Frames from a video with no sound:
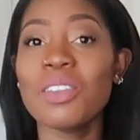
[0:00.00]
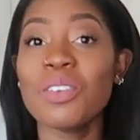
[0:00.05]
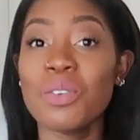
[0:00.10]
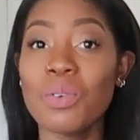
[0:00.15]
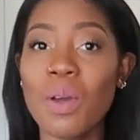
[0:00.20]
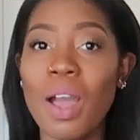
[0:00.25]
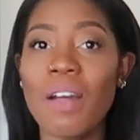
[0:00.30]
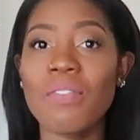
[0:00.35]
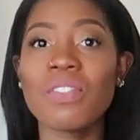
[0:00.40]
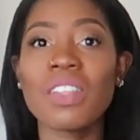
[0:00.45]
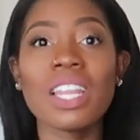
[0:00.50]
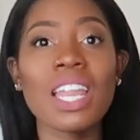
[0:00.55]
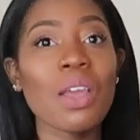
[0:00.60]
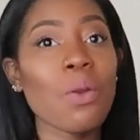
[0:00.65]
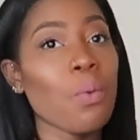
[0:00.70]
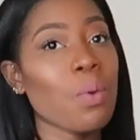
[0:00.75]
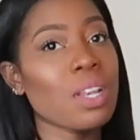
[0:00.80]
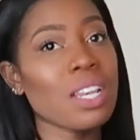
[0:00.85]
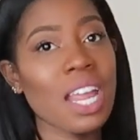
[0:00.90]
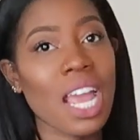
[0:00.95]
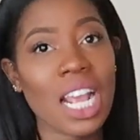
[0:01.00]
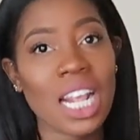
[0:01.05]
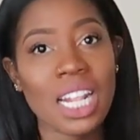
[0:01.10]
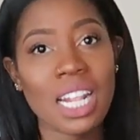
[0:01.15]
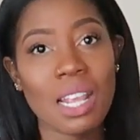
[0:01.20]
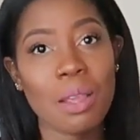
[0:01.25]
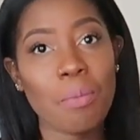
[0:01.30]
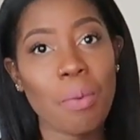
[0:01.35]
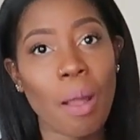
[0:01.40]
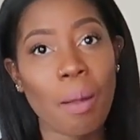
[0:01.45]
You do have to like
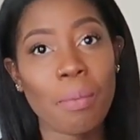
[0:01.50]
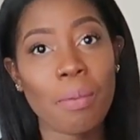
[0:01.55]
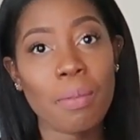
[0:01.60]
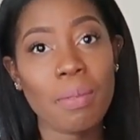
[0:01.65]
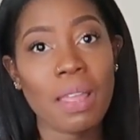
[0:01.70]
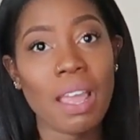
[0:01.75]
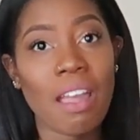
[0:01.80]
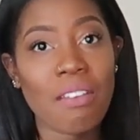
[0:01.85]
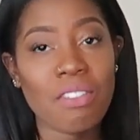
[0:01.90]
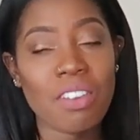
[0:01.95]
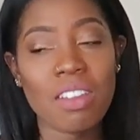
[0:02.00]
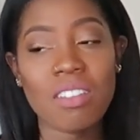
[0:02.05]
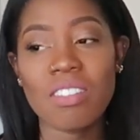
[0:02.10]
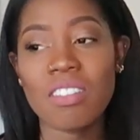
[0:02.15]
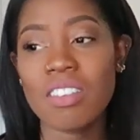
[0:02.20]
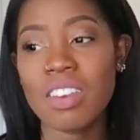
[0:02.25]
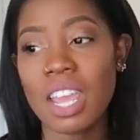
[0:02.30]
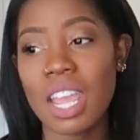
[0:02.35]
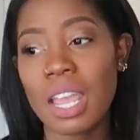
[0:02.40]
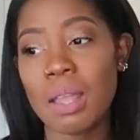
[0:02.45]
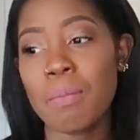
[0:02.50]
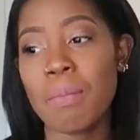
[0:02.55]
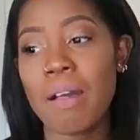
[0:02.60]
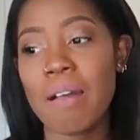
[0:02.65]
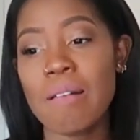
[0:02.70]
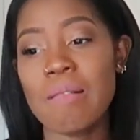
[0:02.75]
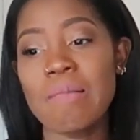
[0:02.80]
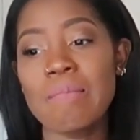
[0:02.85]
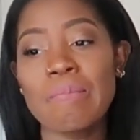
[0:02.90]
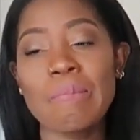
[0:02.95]
Windex it probably every other day,
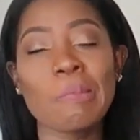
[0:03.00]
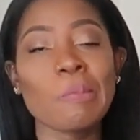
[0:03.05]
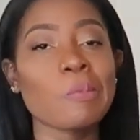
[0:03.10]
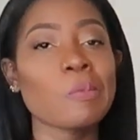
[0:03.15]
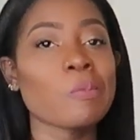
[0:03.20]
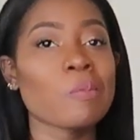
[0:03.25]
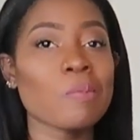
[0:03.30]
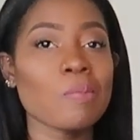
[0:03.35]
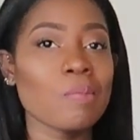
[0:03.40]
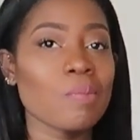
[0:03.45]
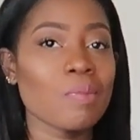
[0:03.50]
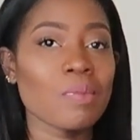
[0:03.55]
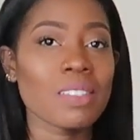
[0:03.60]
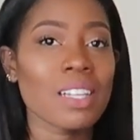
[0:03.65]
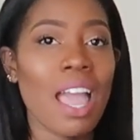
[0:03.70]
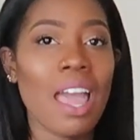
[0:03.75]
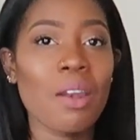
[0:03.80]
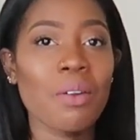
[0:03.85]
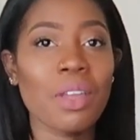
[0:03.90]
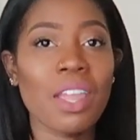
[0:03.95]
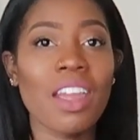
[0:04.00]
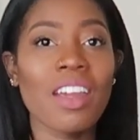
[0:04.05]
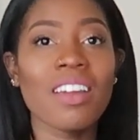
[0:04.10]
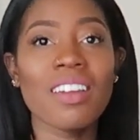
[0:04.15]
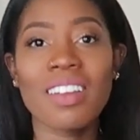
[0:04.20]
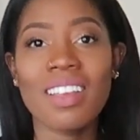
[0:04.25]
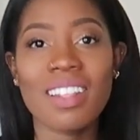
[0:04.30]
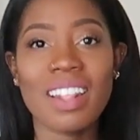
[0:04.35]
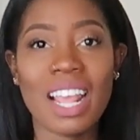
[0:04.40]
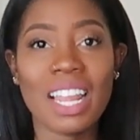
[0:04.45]
but I don't
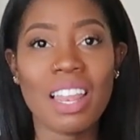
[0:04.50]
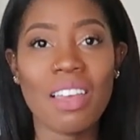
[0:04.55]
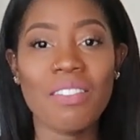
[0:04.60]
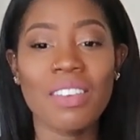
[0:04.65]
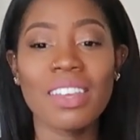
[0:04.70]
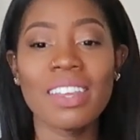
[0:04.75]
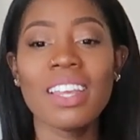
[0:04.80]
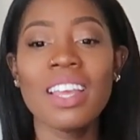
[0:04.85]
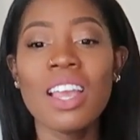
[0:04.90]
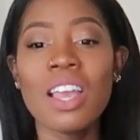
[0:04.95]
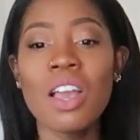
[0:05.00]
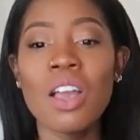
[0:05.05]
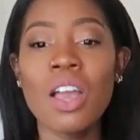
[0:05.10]
care because I love it.